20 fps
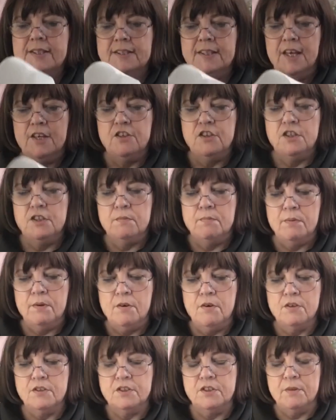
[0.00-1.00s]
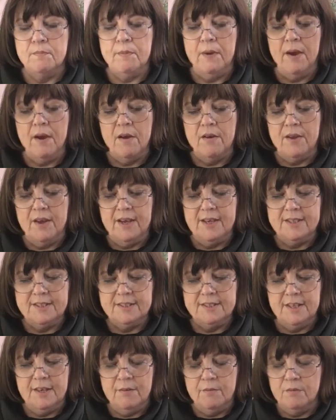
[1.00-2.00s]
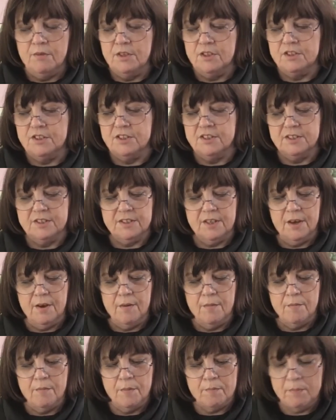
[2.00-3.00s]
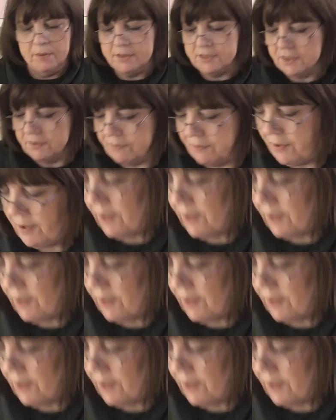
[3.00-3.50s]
stitches because, to be honest, it was a bit of a,